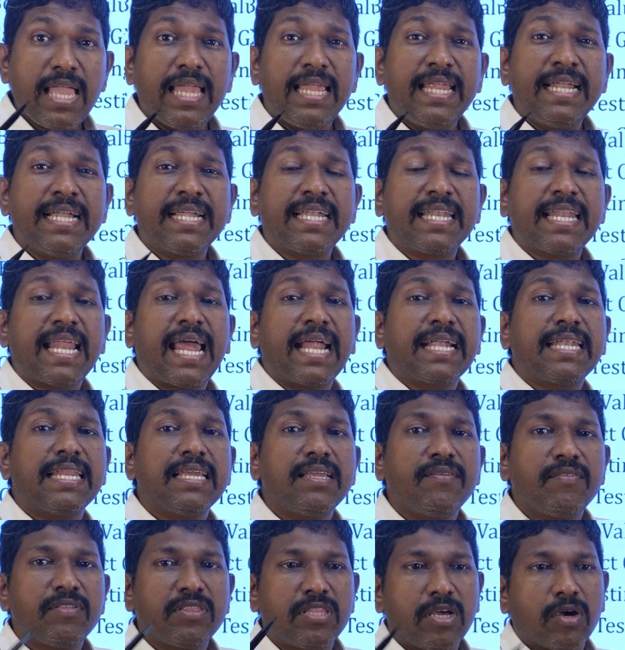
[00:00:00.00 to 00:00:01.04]

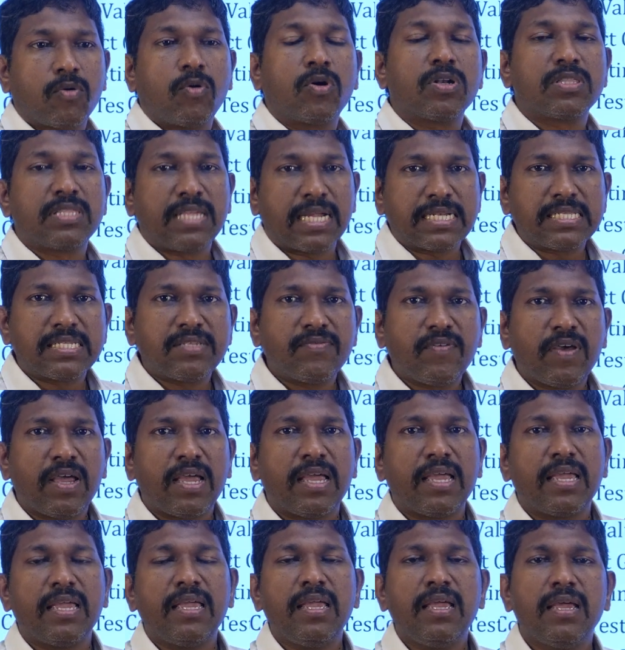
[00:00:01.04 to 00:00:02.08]
interacting with the code. That's
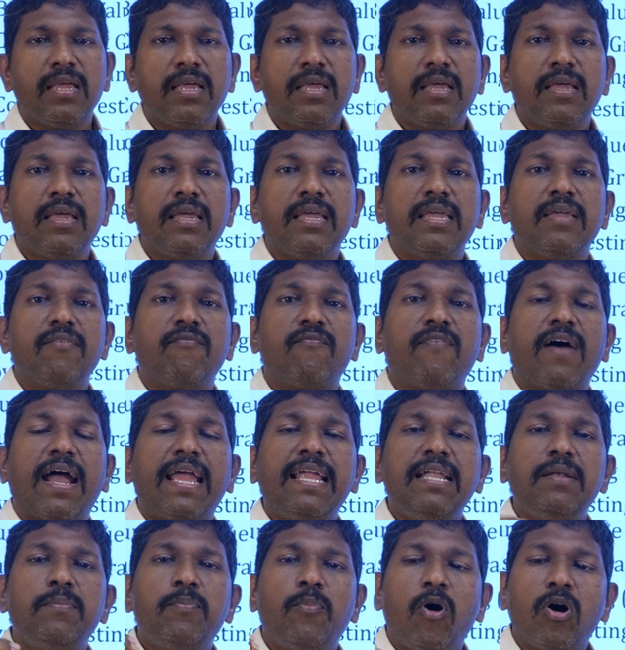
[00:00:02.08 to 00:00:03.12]
why
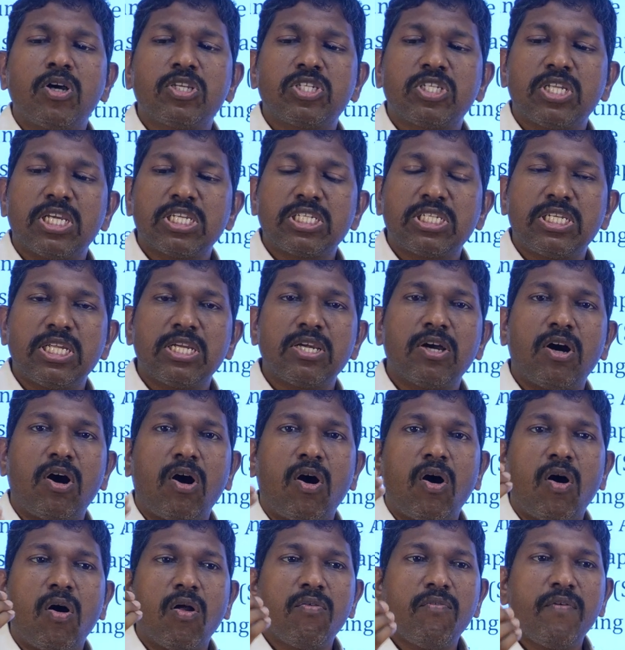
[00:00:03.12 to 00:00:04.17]
white box testing
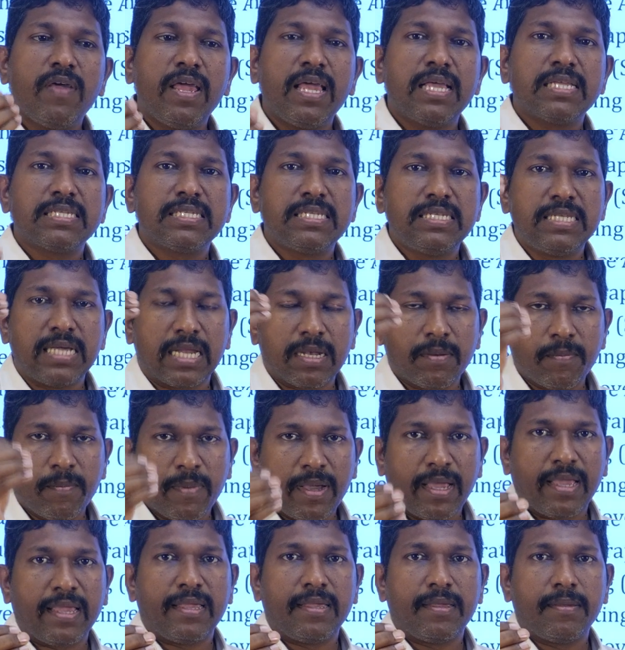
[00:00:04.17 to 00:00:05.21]
always done
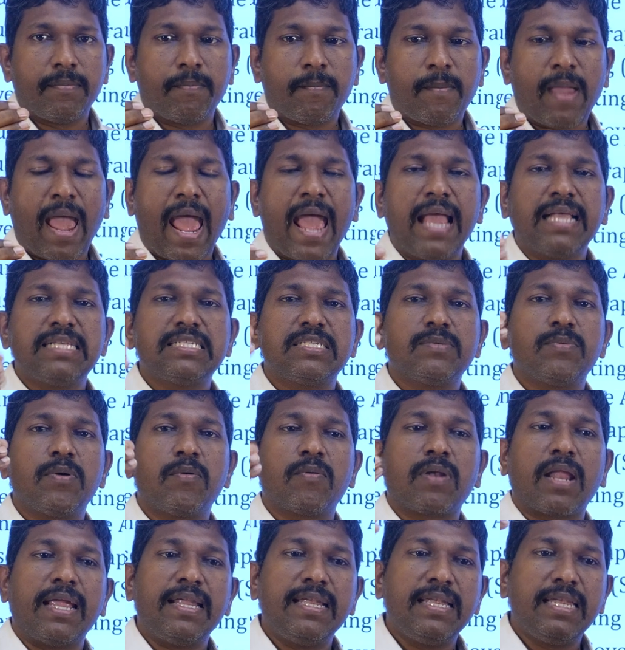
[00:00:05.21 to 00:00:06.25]
by,
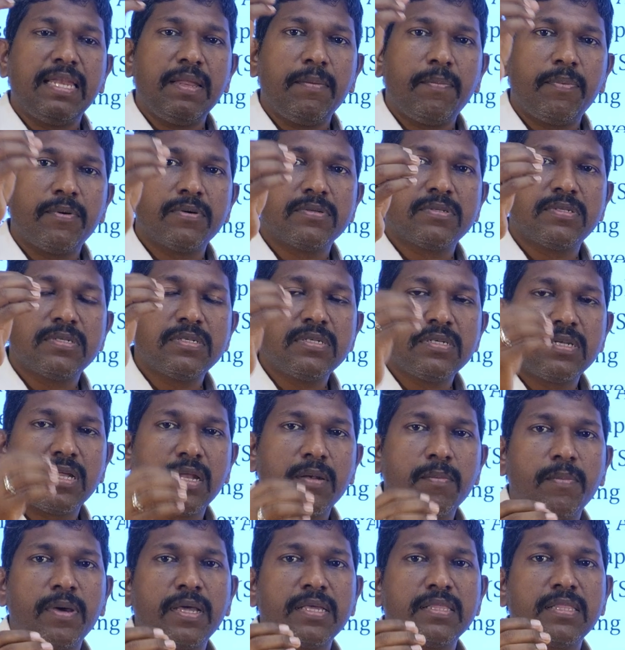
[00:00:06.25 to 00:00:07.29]
maximum 90%
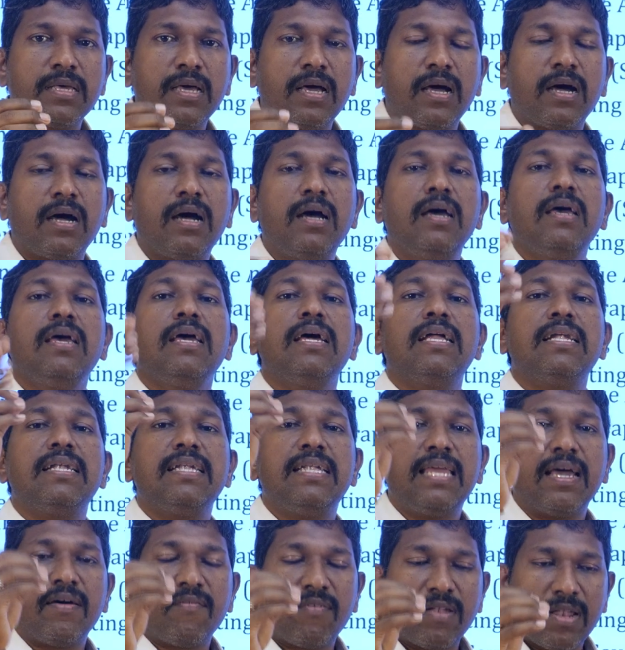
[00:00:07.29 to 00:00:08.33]
done by the
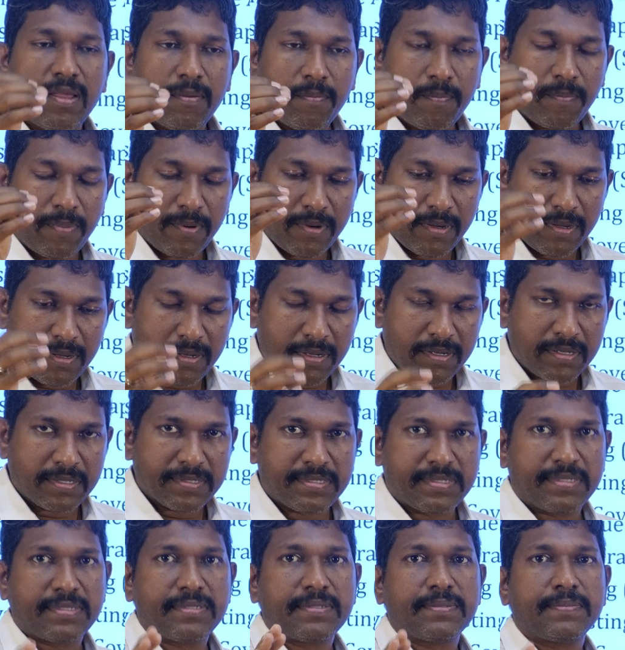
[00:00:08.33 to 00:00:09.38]

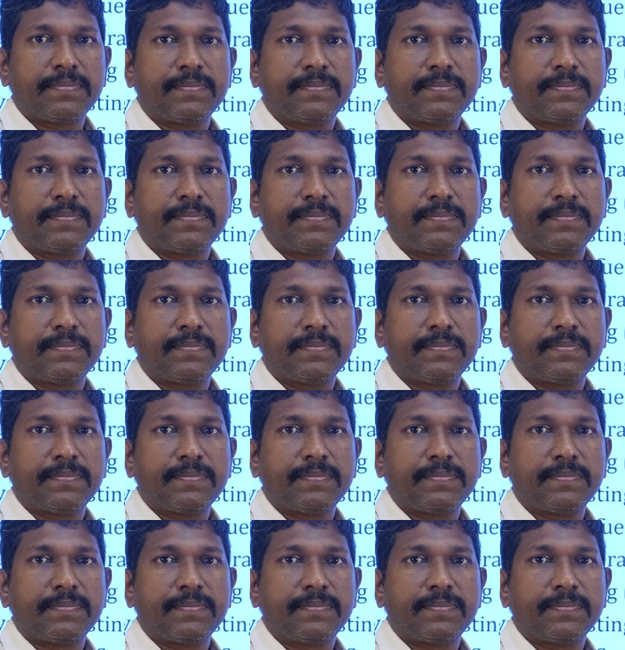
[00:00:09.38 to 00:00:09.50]
developers.